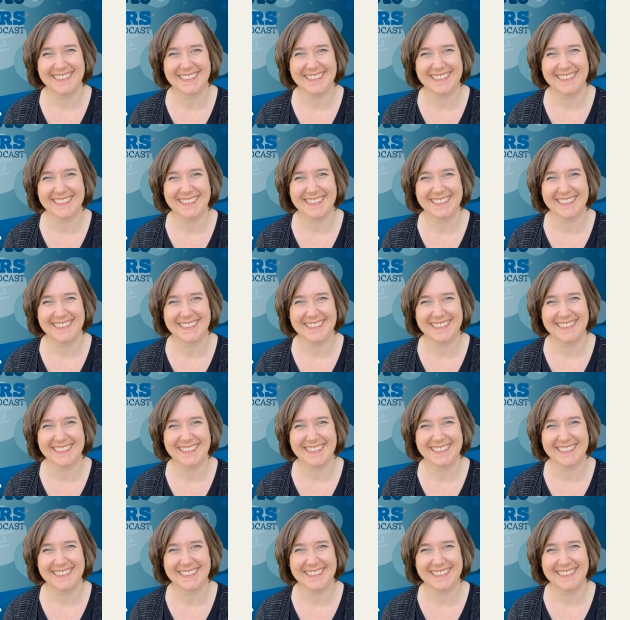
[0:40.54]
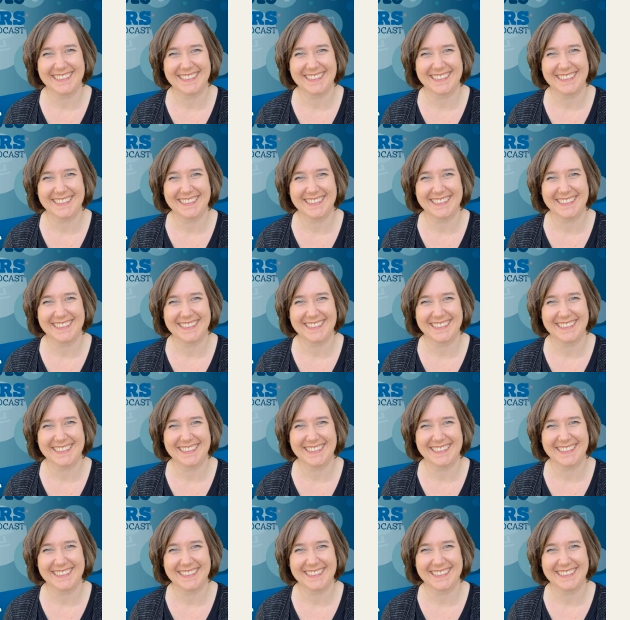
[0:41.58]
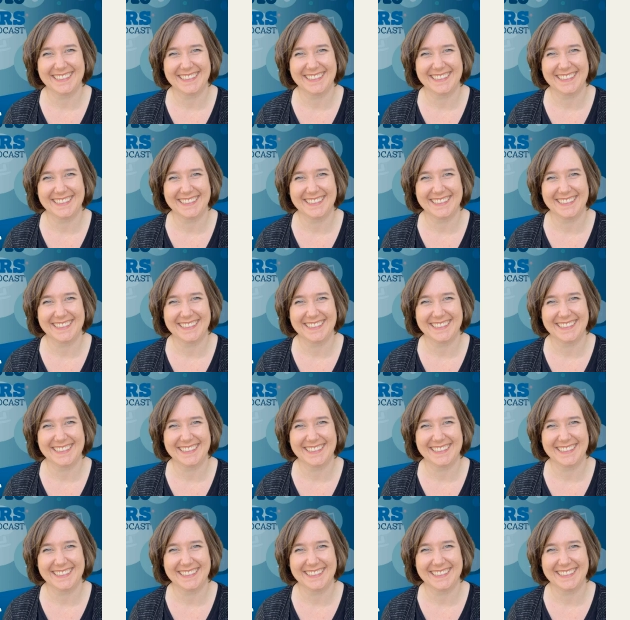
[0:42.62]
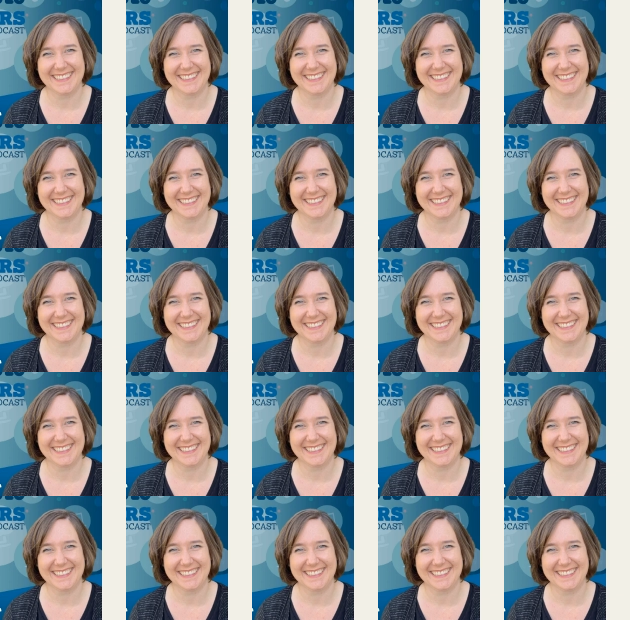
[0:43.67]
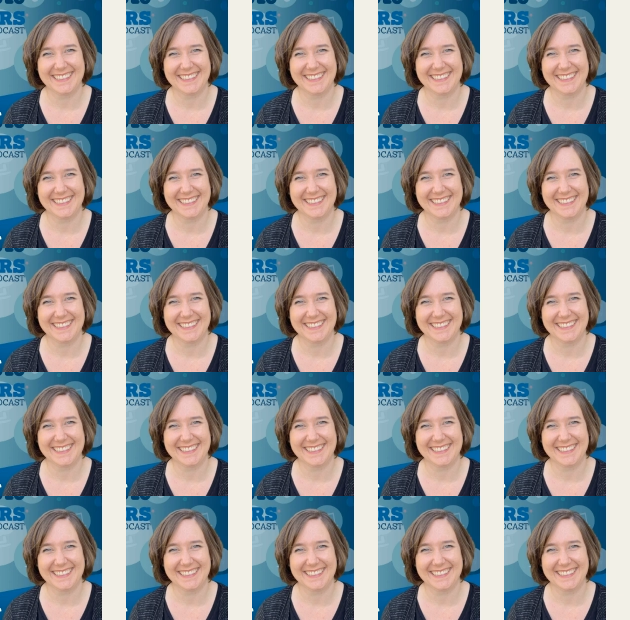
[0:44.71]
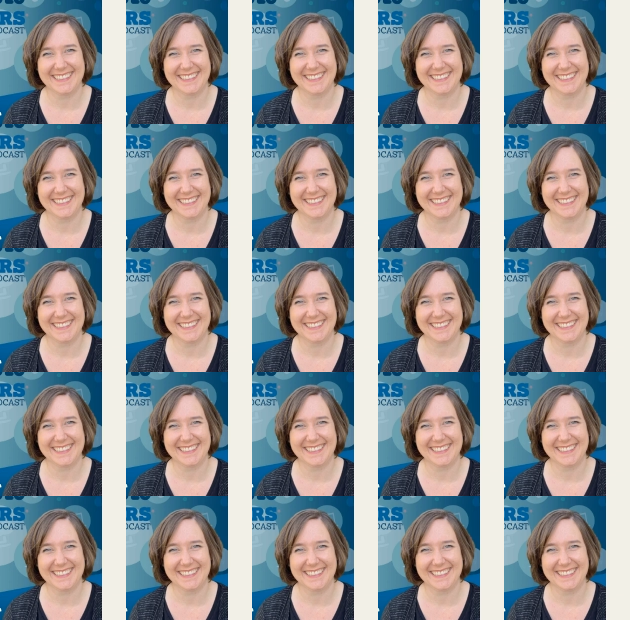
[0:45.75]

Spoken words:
This is a still picture; no speech is visible.